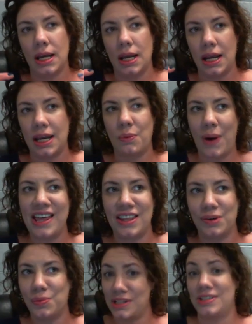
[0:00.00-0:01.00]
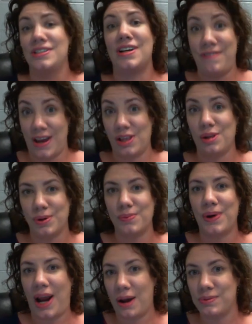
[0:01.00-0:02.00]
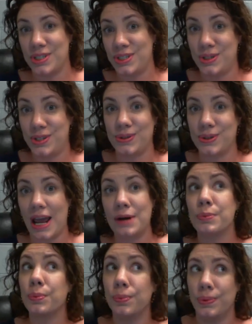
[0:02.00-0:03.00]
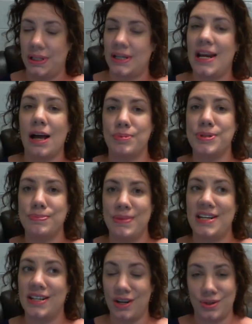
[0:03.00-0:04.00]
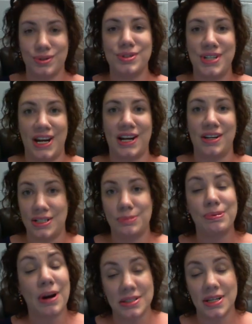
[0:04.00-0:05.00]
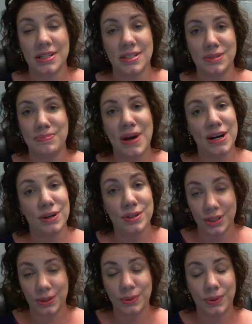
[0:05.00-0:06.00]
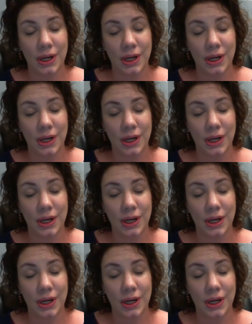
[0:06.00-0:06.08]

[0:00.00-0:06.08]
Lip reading: in a way that wasn't available when I was a student, and really helps me to understand these processes better too.